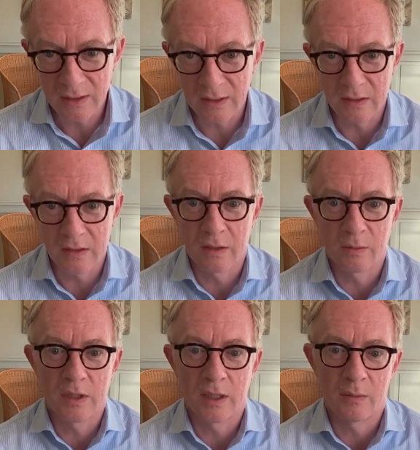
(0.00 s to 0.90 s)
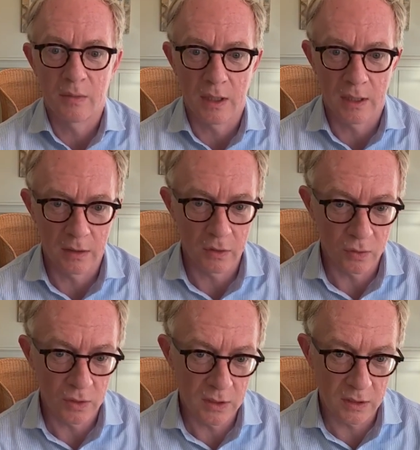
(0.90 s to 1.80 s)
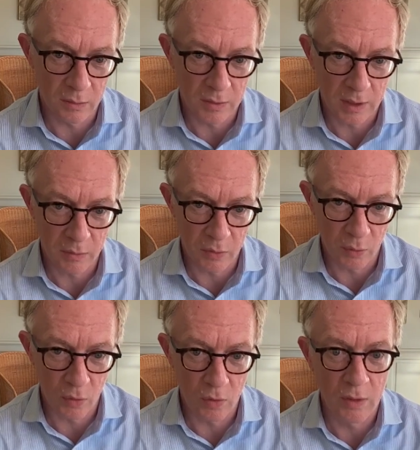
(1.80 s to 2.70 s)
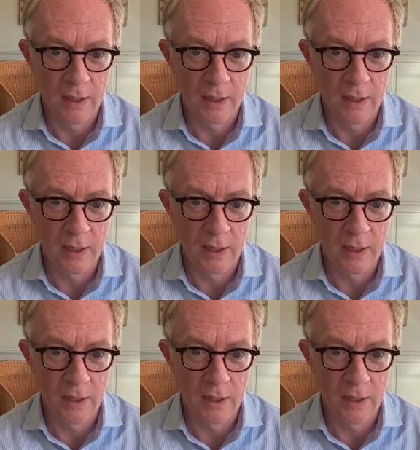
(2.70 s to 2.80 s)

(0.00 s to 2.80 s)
test sometimes, and you need sometimes more